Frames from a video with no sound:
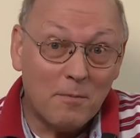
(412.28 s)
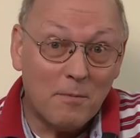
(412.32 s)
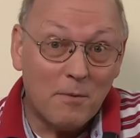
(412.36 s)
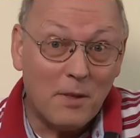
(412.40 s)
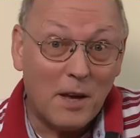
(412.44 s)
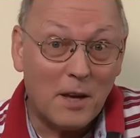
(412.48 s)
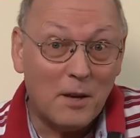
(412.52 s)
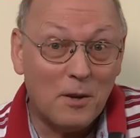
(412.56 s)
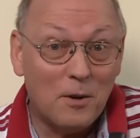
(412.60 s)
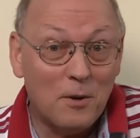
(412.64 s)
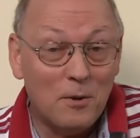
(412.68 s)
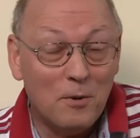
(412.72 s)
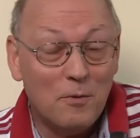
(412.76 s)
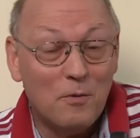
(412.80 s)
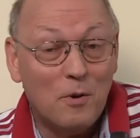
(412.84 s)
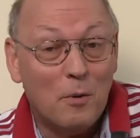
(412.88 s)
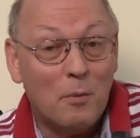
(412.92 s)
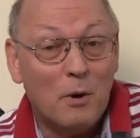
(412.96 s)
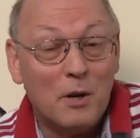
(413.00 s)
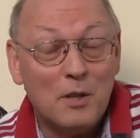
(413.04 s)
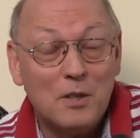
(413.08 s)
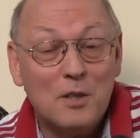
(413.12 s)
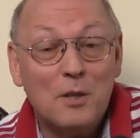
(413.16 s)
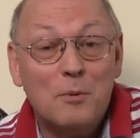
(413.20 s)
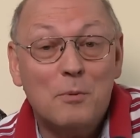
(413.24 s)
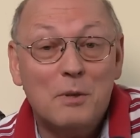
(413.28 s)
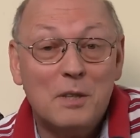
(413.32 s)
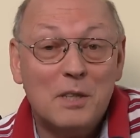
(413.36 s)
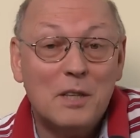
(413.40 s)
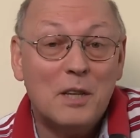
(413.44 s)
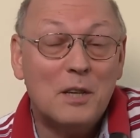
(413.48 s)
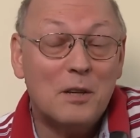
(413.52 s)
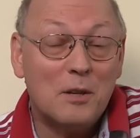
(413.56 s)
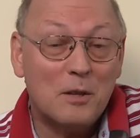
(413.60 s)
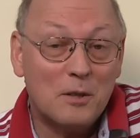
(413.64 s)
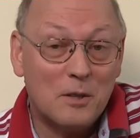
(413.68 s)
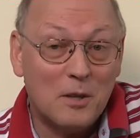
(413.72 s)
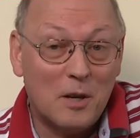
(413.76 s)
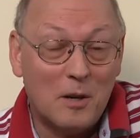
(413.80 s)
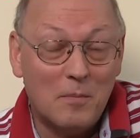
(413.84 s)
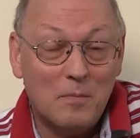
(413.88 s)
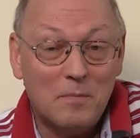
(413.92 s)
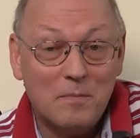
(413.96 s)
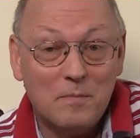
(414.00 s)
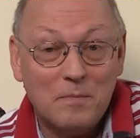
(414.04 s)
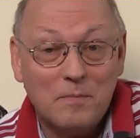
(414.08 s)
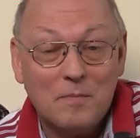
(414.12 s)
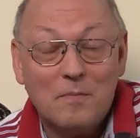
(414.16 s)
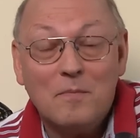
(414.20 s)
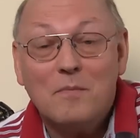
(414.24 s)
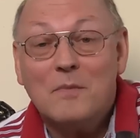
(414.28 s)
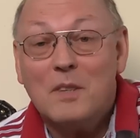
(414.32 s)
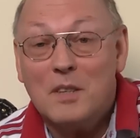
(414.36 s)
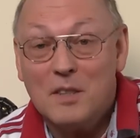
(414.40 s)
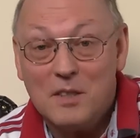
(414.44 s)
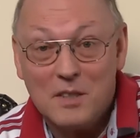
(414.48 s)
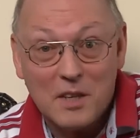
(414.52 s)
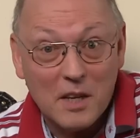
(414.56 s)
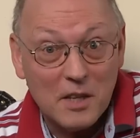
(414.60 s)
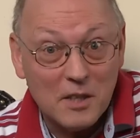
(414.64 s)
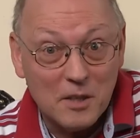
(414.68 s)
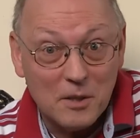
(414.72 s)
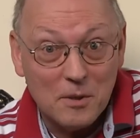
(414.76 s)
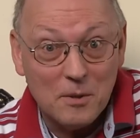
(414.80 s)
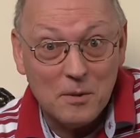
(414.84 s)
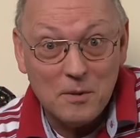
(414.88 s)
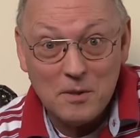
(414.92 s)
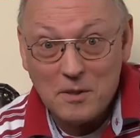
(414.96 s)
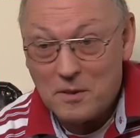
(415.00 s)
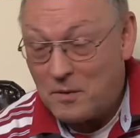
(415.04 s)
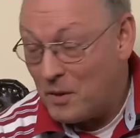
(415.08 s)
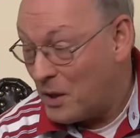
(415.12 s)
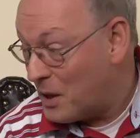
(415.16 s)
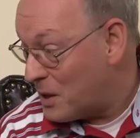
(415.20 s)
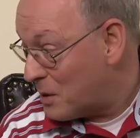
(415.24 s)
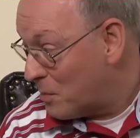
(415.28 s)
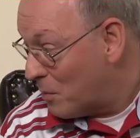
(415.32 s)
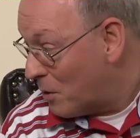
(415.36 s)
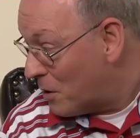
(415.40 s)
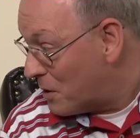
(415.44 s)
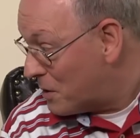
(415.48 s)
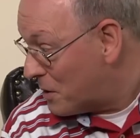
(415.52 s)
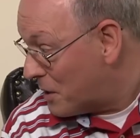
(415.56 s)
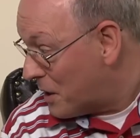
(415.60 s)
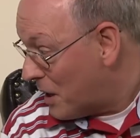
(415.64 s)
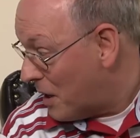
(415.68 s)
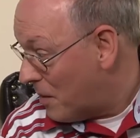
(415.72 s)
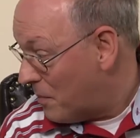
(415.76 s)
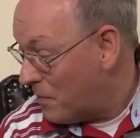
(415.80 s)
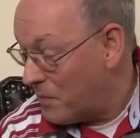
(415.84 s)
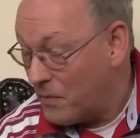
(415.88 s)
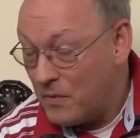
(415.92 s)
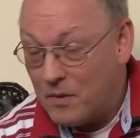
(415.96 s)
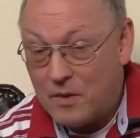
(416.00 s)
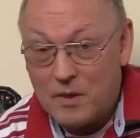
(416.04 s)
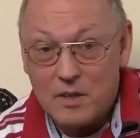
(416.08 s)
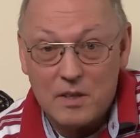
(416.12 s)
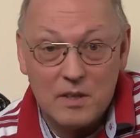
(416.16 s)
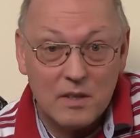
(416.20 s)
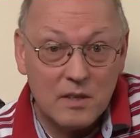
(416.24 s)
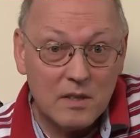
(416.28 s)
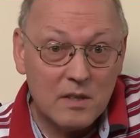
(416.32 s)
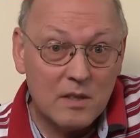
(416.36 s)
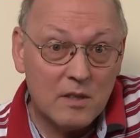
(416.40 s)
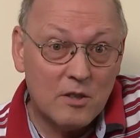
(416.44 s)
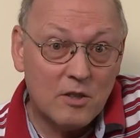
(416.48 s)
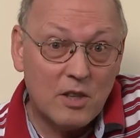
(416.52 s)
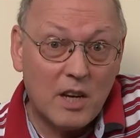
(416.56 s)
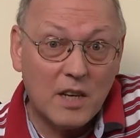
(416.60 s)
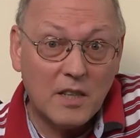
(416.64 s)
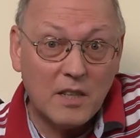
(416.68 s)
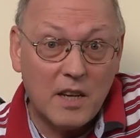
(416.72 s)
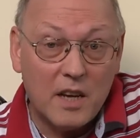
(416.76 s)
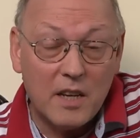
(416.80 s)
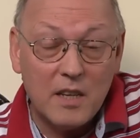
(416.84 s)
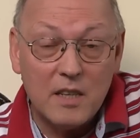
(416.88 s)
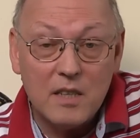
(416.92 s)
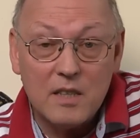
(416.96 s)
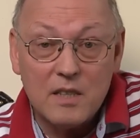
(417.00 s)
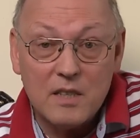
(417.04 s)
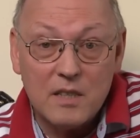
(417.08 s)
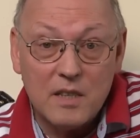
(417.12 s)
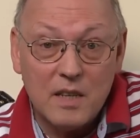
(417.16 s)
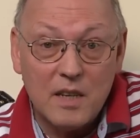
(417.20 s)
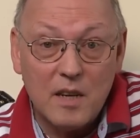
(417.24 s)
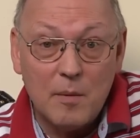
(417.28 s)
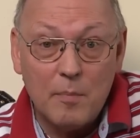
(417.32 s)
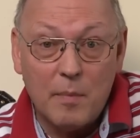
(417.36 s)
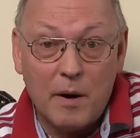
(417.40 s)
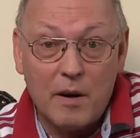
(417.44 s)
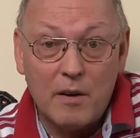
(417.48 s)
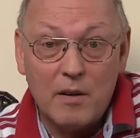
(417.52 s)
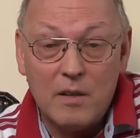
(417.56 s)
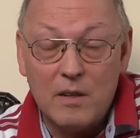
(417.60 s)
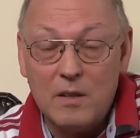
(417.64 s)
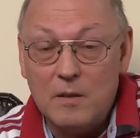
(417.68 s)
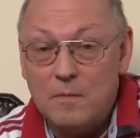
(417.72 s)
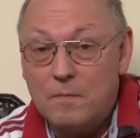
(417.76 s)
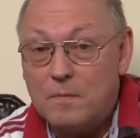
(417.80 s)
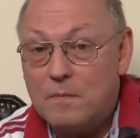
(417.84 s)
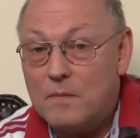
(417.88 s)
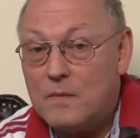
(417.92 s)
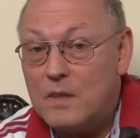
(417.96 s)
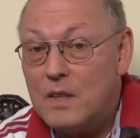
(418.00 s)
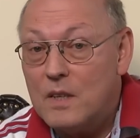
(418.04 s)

Thank you for watching Whisky.com. Stay tuned. There's more to come. This Jack Daniel's single barrel